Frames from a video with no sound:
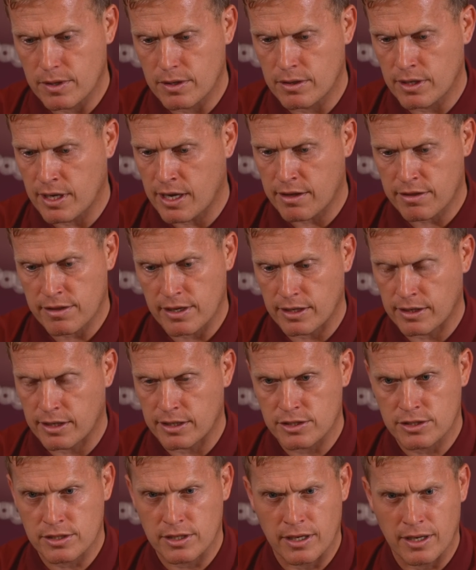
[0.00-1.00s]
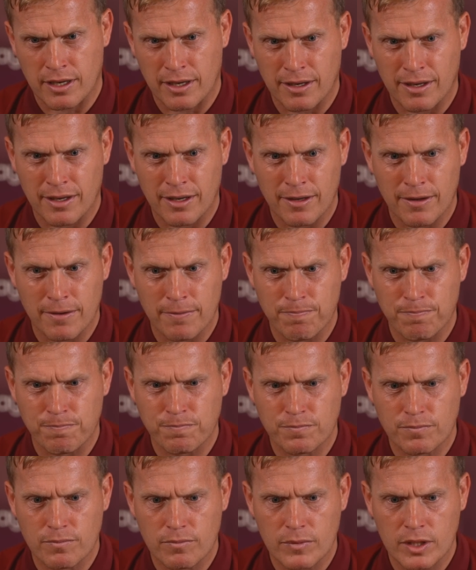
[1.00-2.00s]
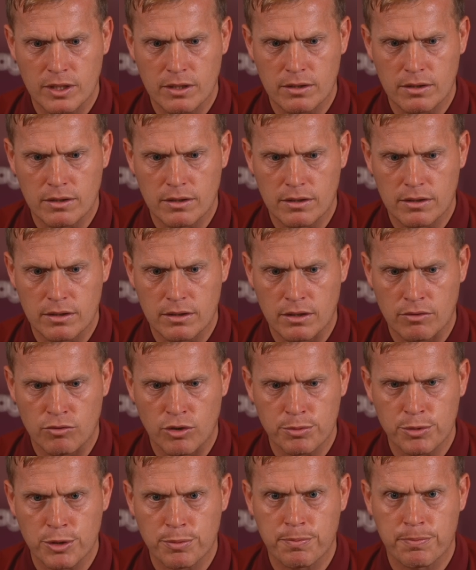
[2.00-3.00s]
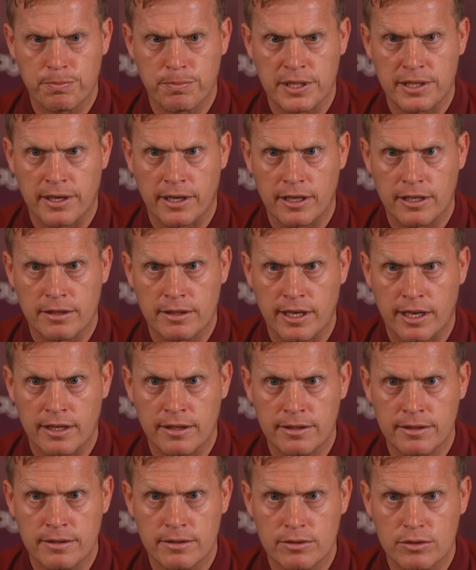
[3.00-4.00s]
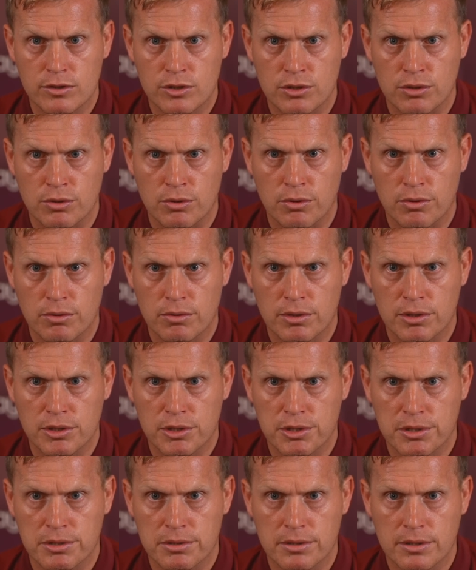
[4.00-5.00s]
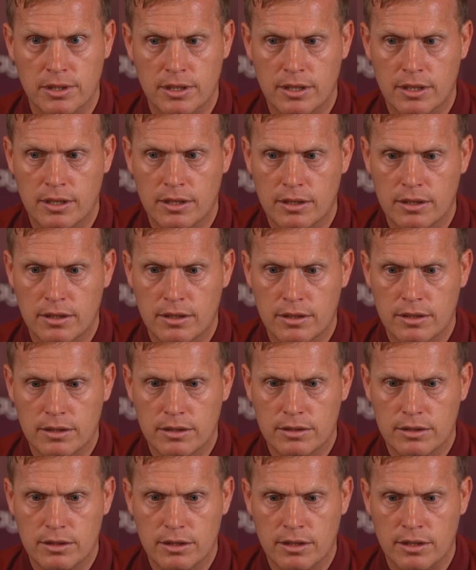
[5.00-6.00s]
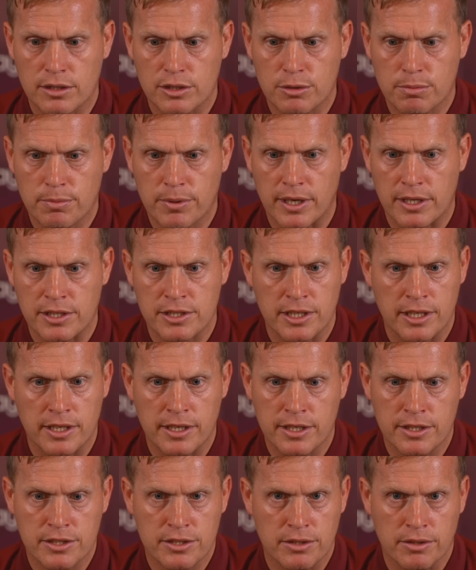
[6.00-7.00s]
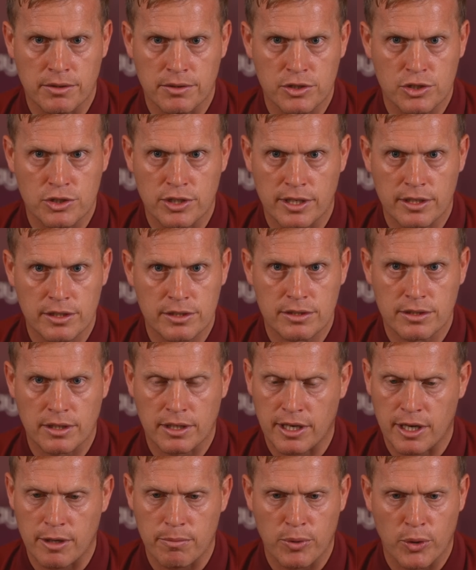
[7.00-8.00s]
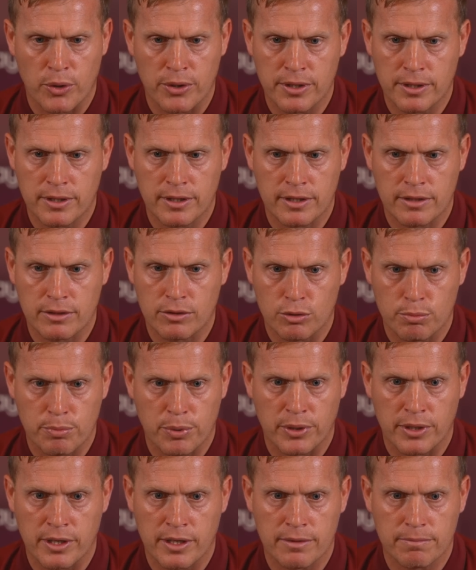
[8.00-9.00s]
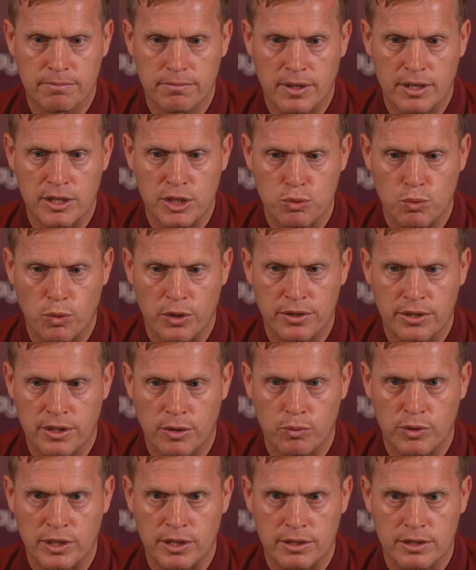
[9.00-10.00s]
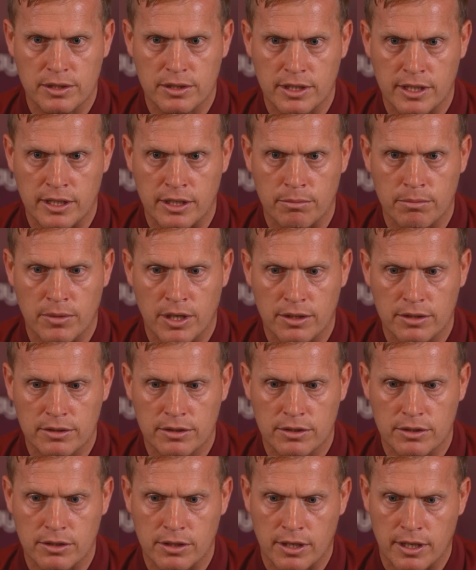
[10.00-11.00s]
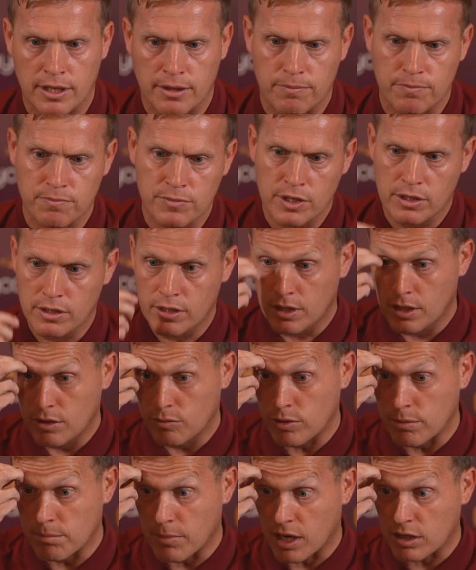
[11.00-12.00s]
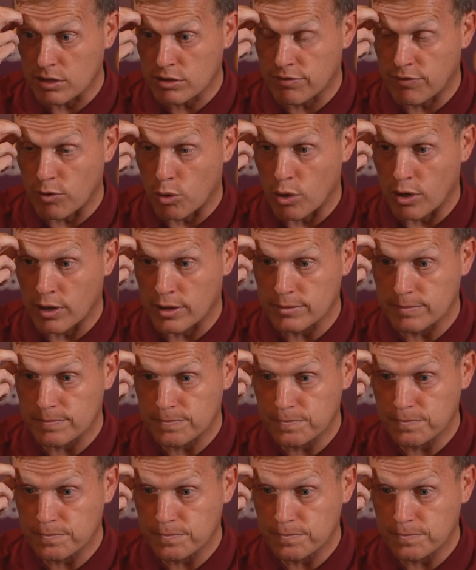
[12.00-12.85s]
Yeah, I think it's a ruptured patella tendon. So it's pretty serious. You know, Jake's a great boy, good player. He's one that we earmarked. Yeah, we marked for